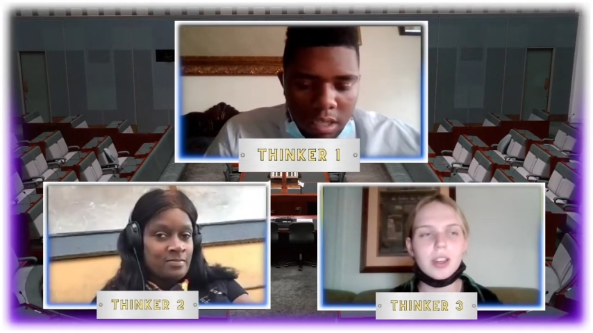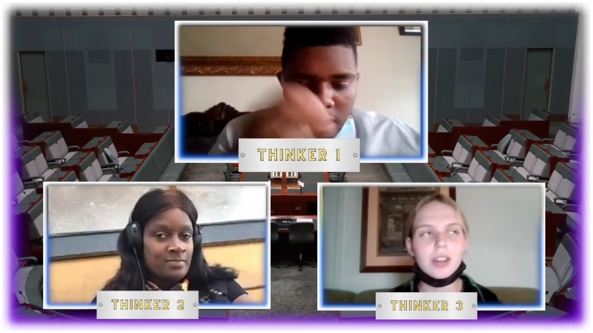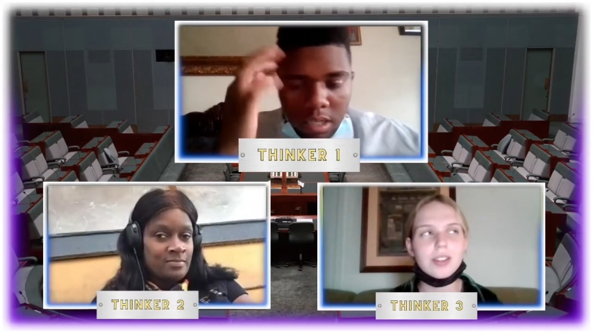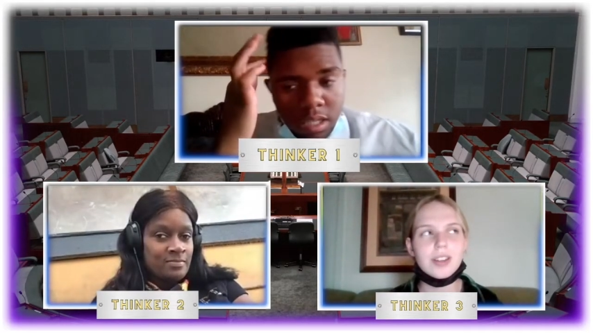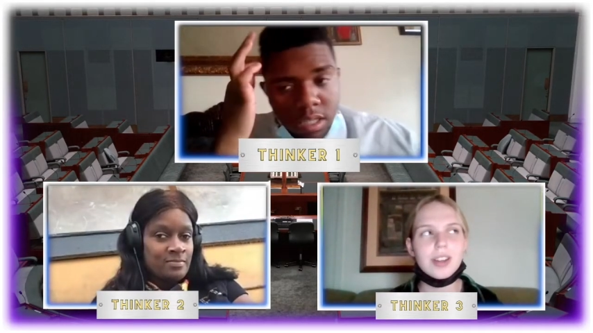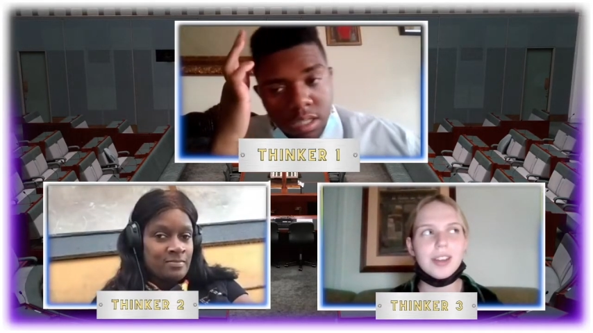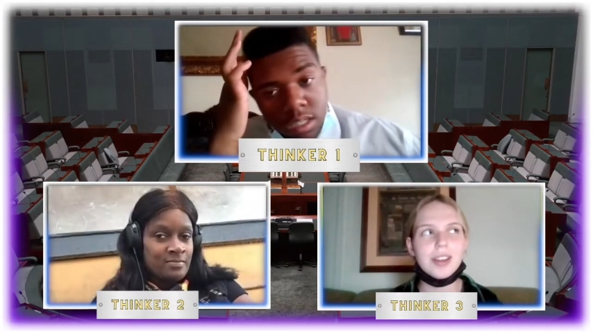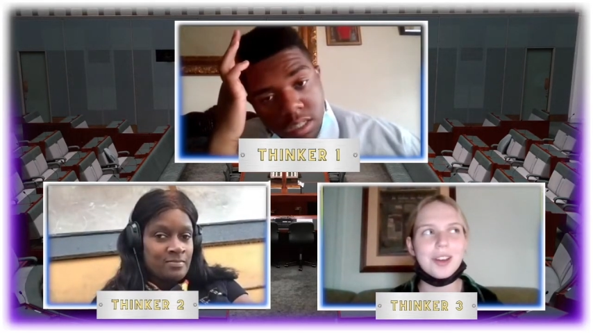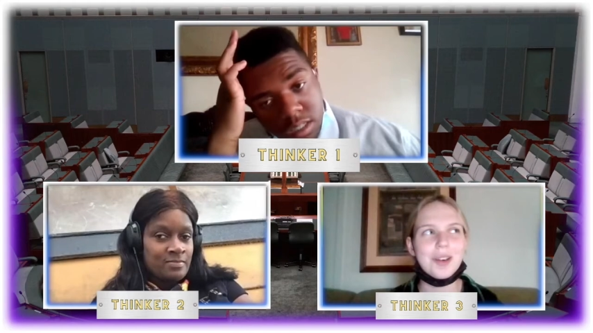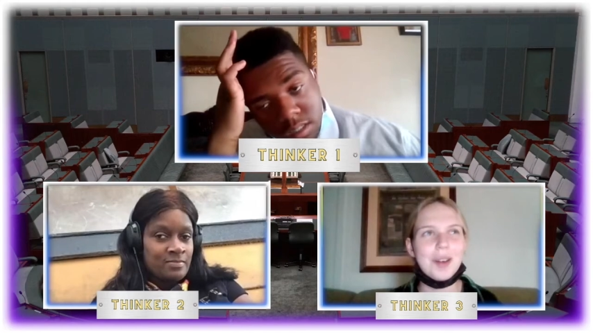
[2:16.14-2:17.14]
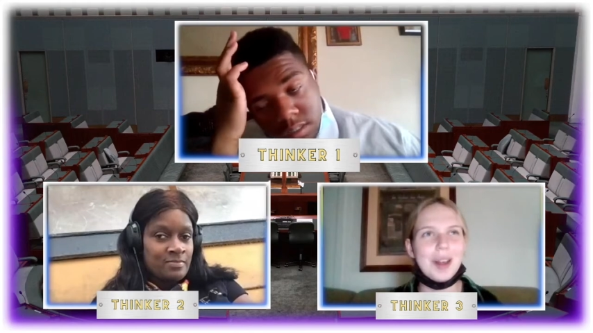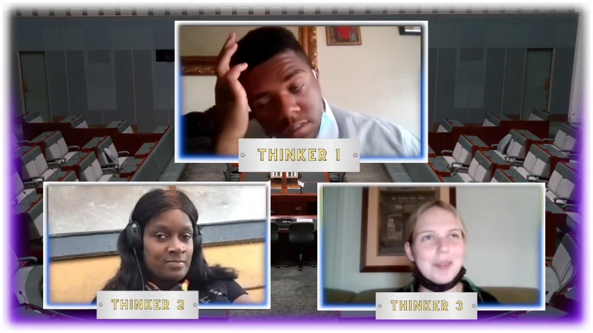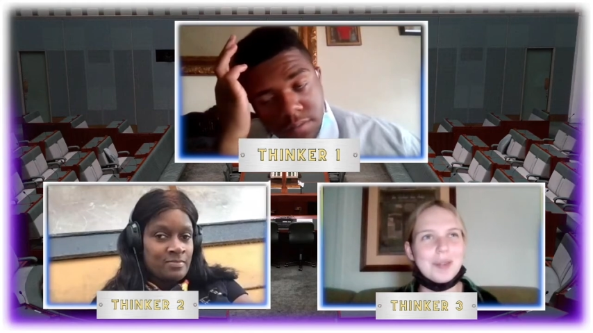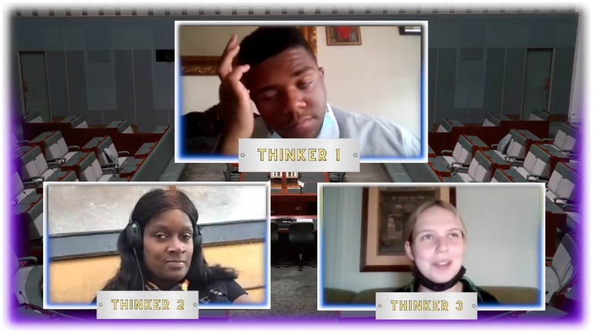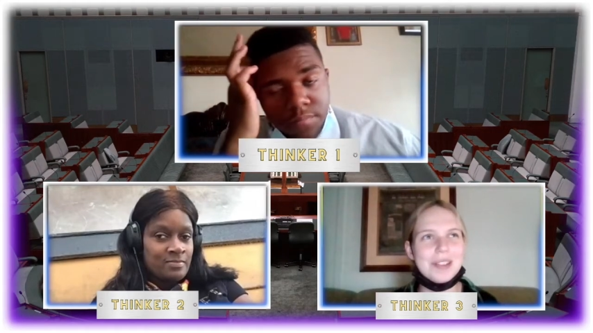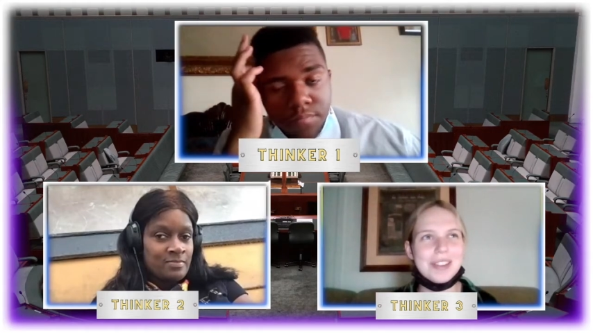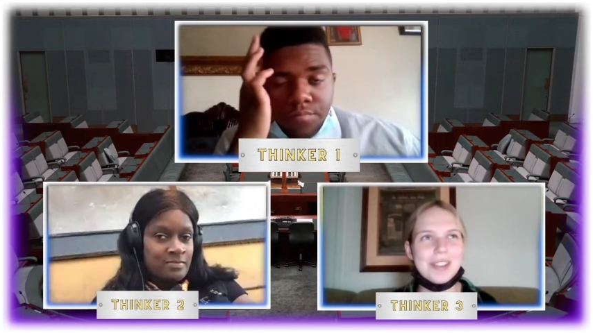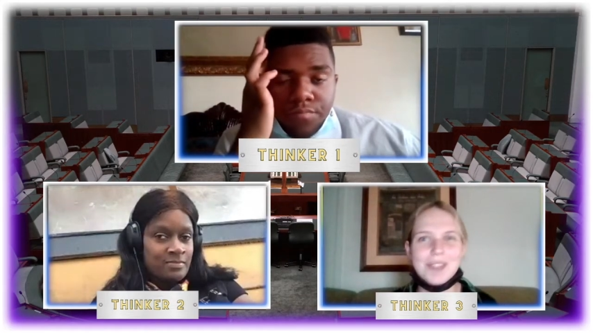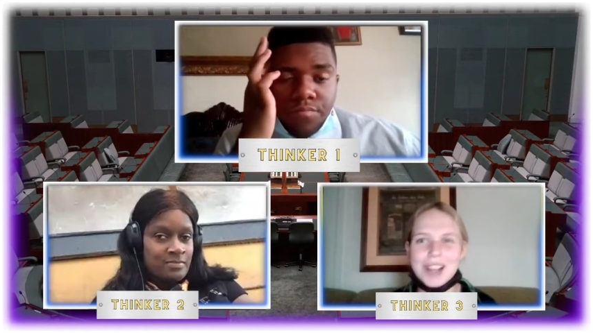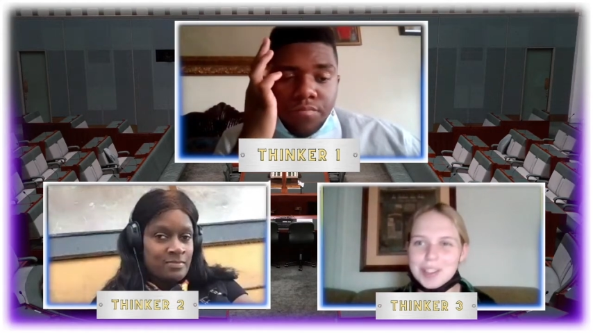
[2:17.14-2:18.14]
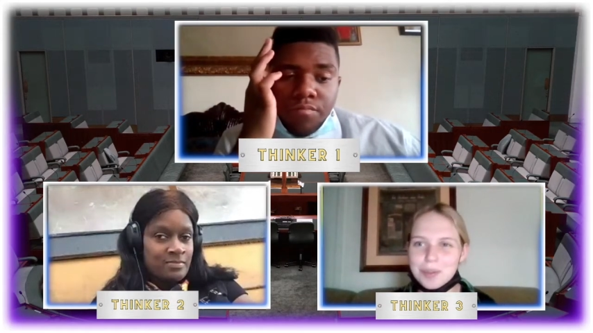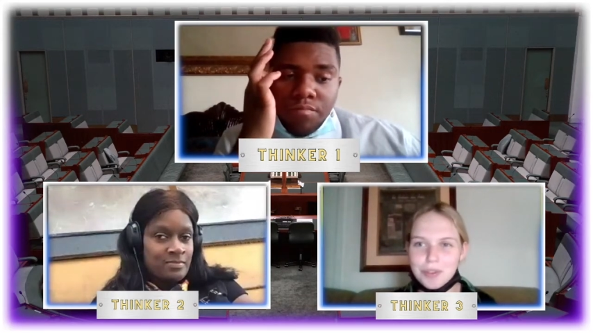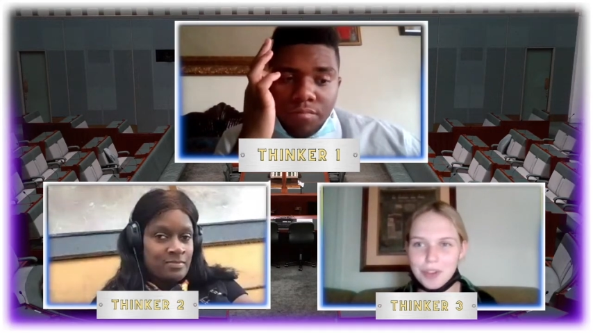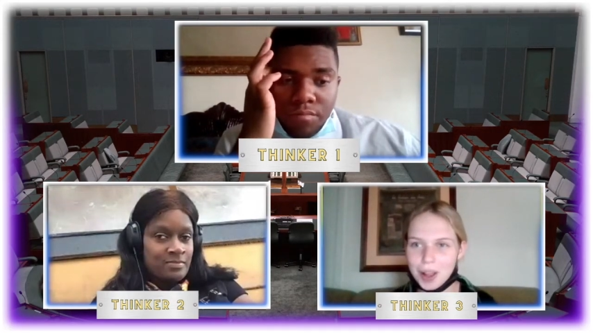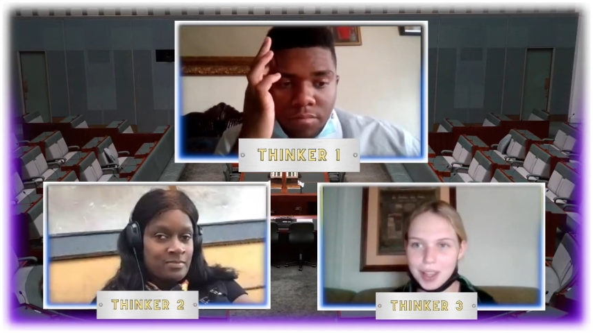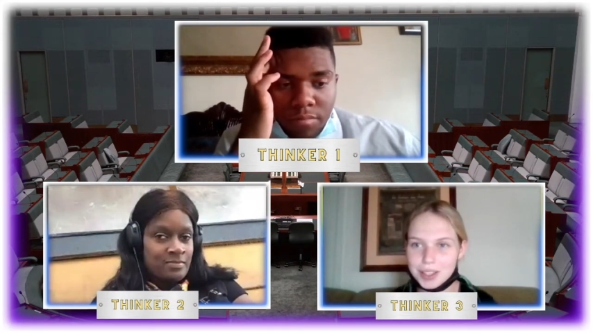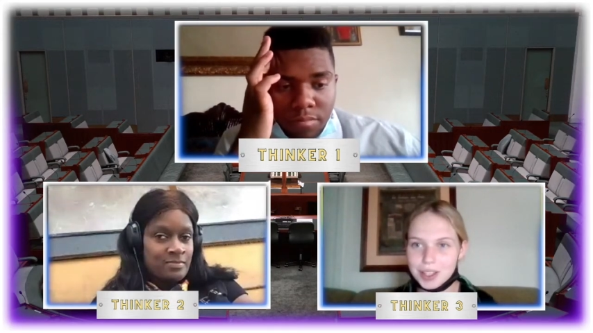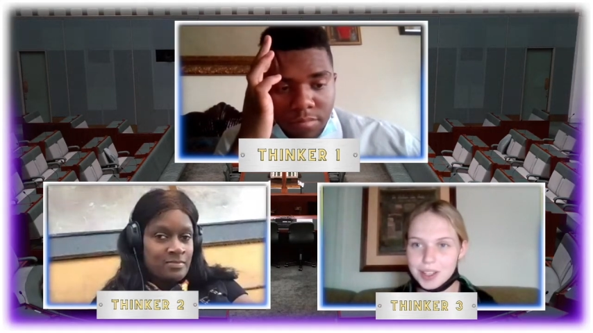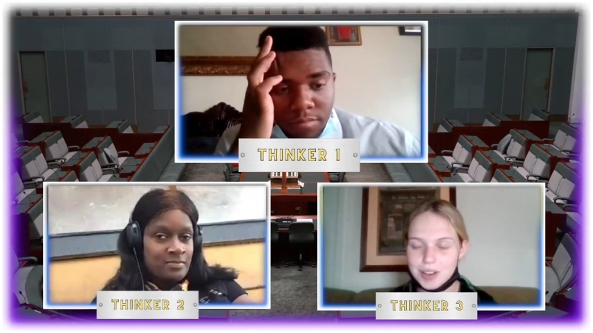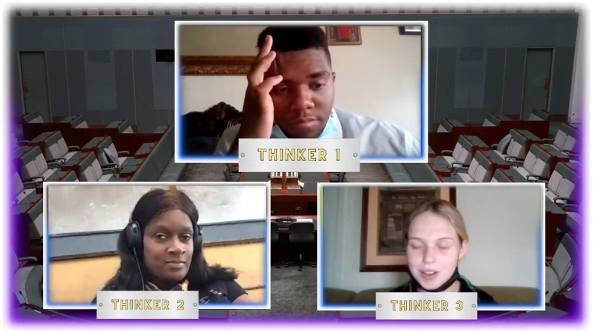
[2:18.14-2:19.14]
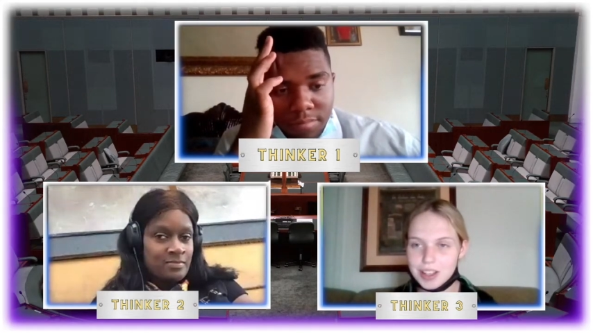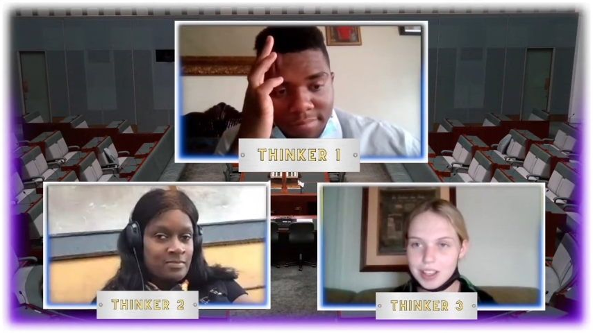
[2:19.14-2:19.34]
Speaker 1: Isn't it incredible the ruts we fall into?